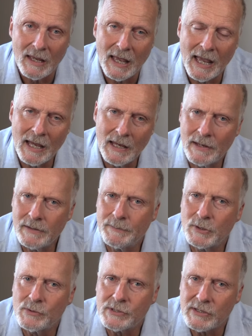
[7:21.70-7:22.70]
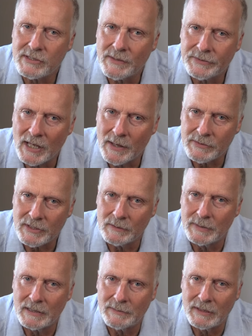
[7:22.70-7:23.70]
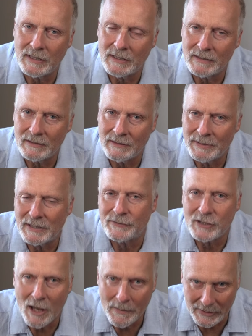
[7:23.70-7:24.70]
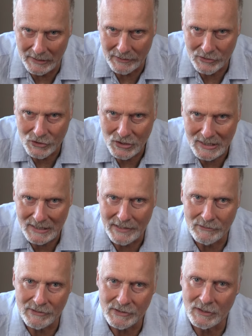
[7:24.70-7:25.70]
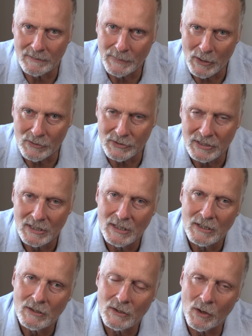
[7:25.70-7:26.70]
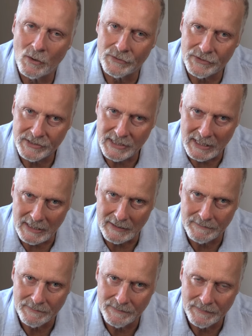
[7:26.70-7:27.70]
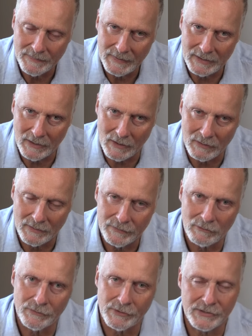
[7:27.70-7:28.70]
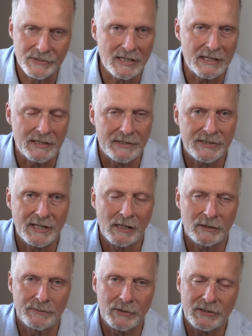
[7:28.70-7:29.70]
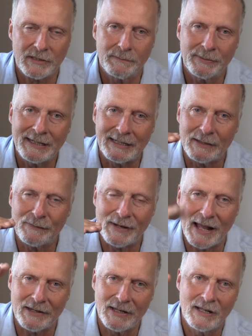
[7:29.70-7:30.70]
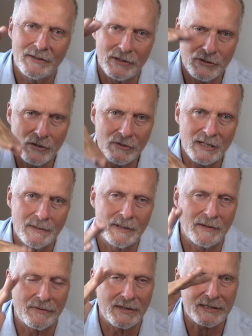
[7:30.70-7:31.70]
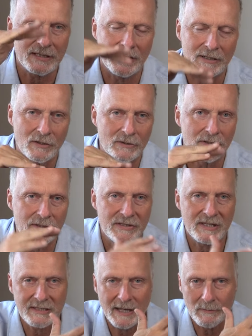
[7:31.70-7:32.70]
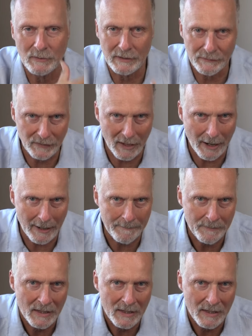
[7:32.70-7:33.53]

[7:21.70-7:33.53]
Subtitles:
But also sometimes there'll be a bit of turbulence, just like there is on a boat on the sea. You know, if you're on the sea, it's seldom just completely flat. There's usually a bit of this going on. It's the same when you fly.